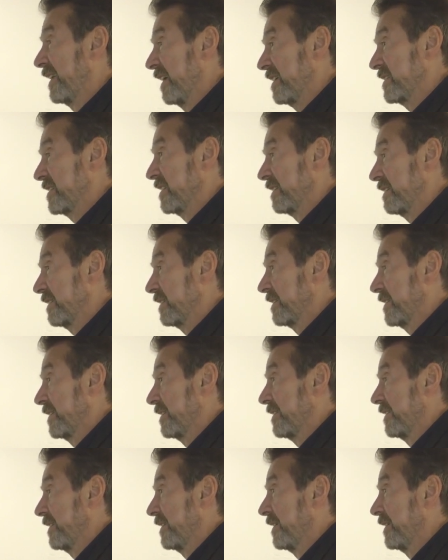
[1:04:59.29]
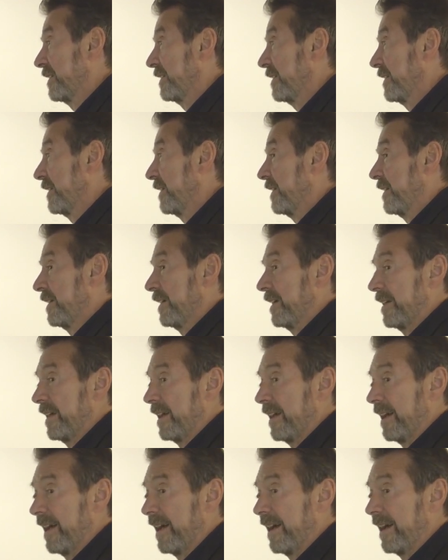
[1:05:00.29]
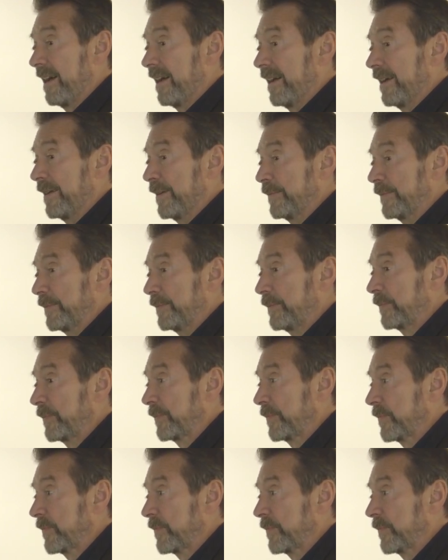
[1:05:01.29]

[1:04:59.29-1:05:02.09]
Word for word: doesn't. Um,